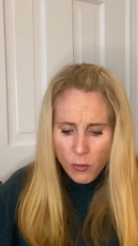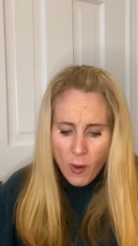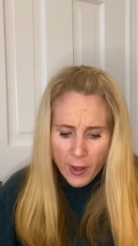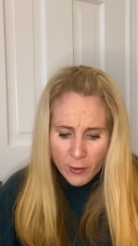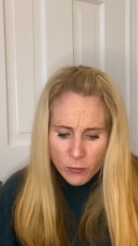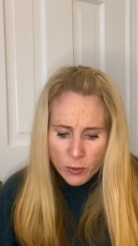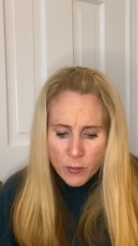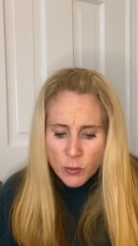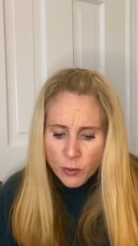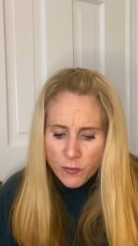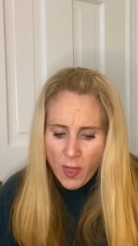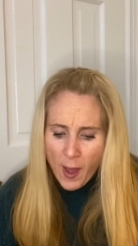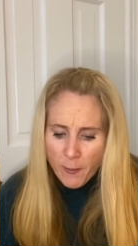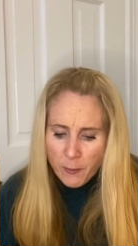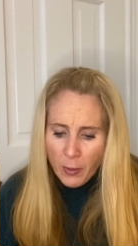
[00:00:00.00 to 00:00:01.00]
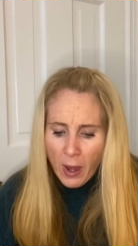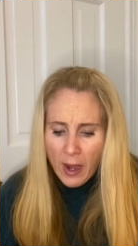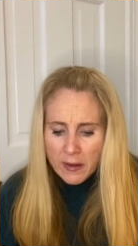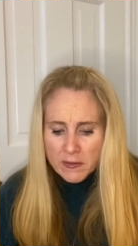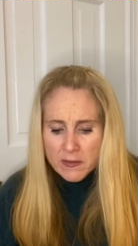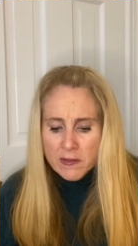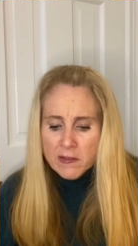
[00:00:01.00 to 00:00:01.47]
why don't we move that
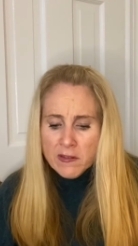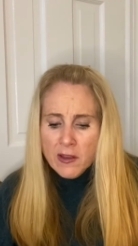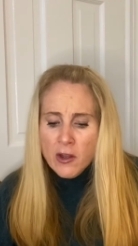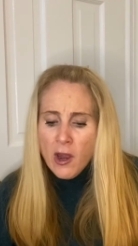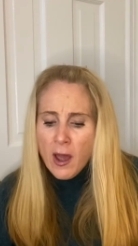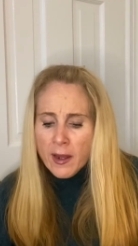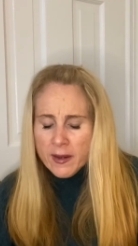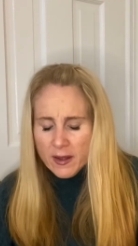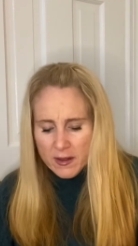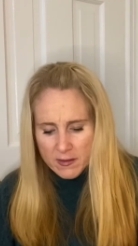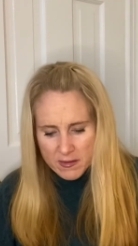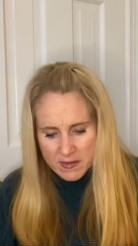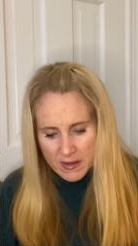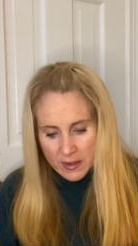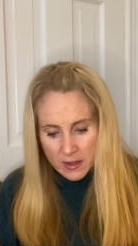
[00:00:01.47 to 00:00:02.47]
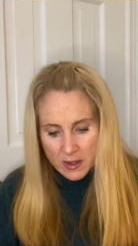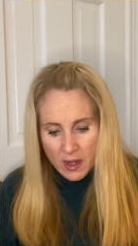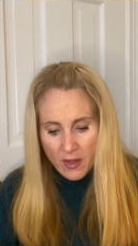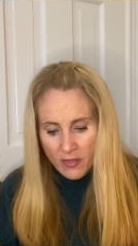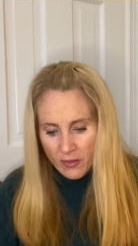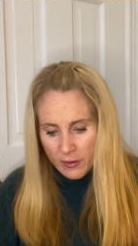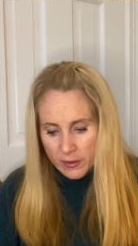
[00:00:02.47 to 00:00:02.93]
box and sit on it, said
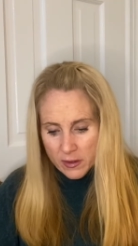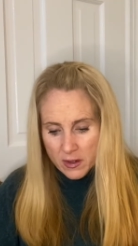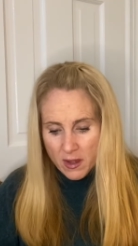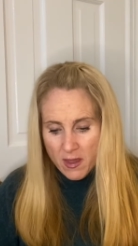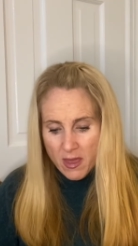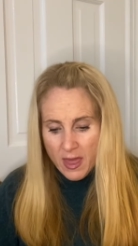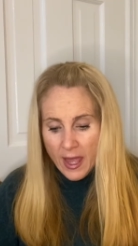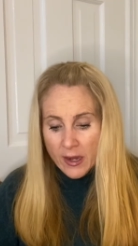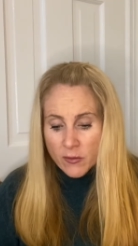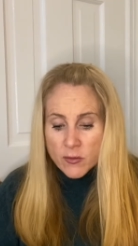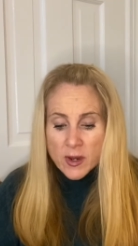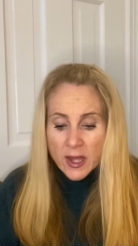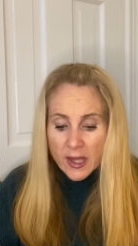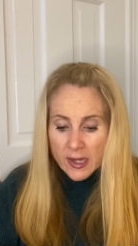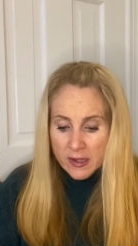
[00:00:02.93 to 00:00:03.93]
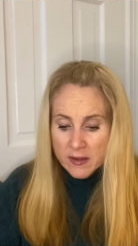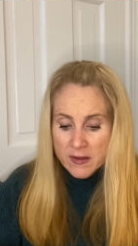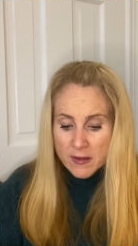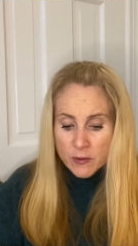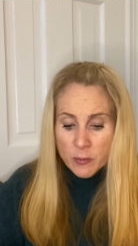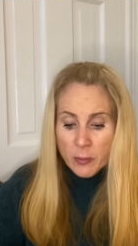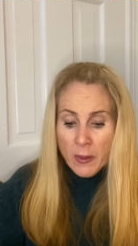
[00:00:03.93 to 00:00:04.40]
another. Henry held
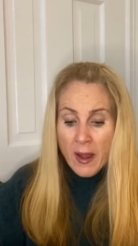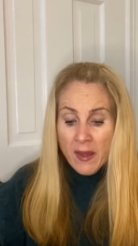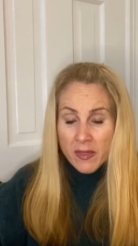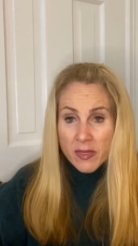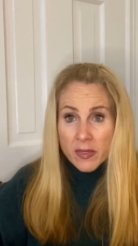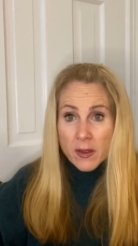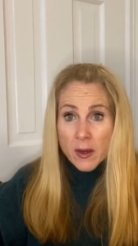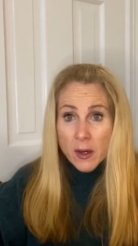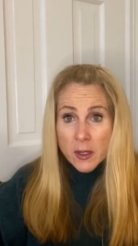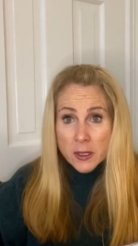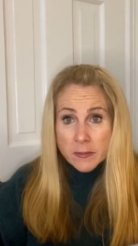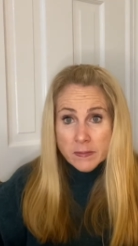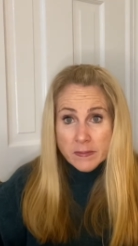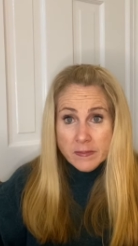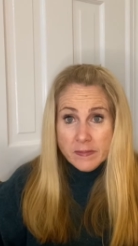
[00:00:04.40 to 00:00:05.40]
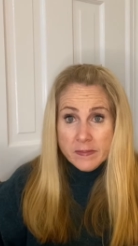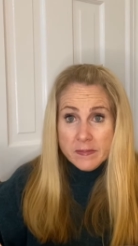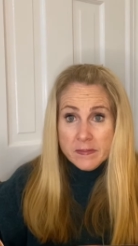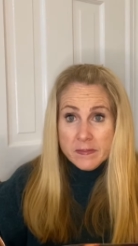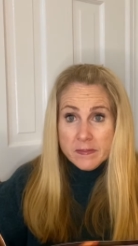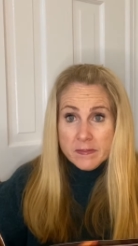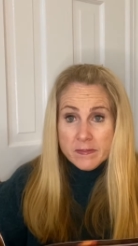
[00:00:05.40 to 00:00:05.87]
his breath.
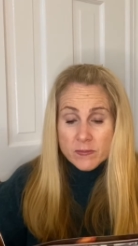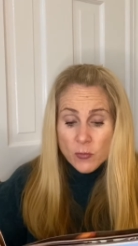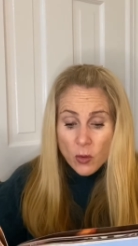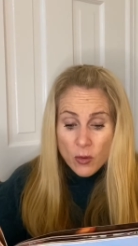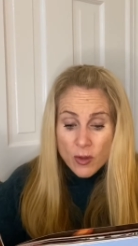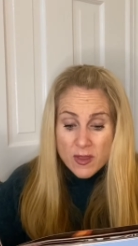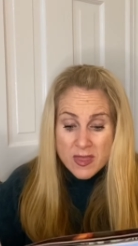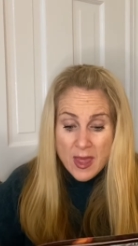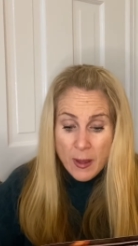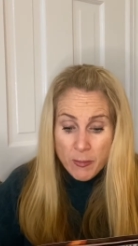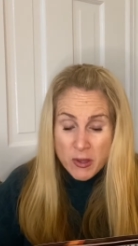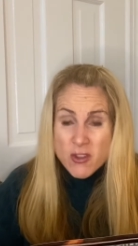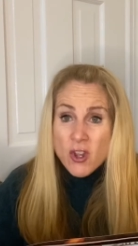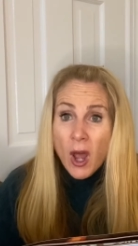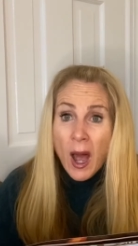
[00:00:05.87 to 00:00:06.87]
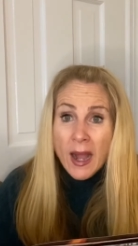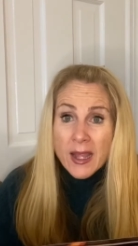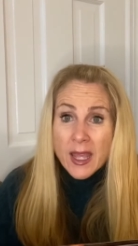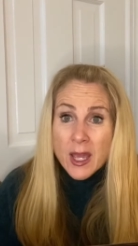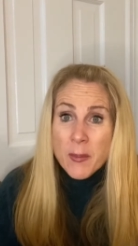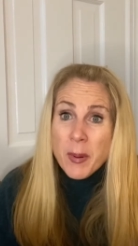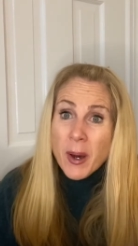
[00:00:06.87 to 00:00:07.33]
Could they be
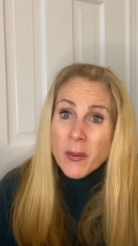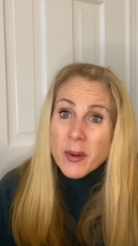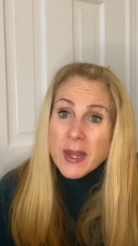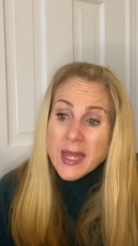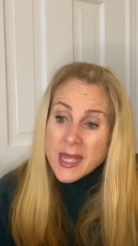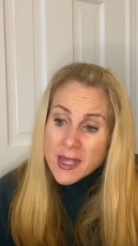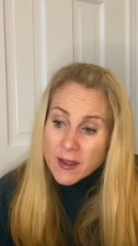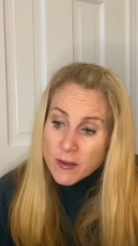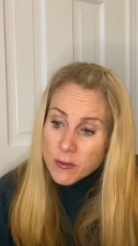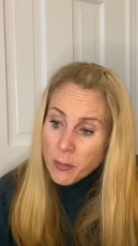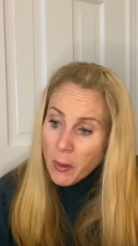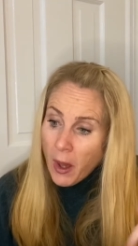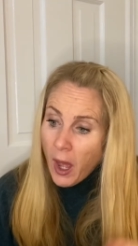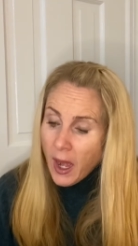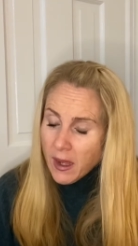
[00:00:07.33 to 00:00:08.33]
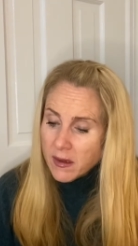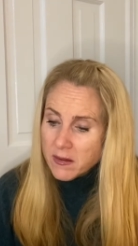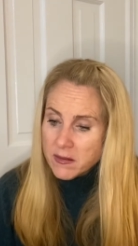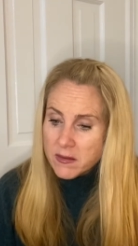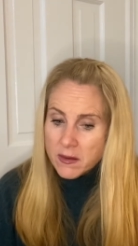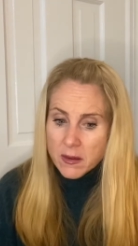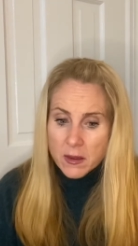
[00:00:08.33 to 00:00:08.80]
talking about his
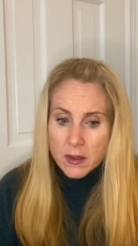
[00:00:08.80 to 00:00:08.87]
box?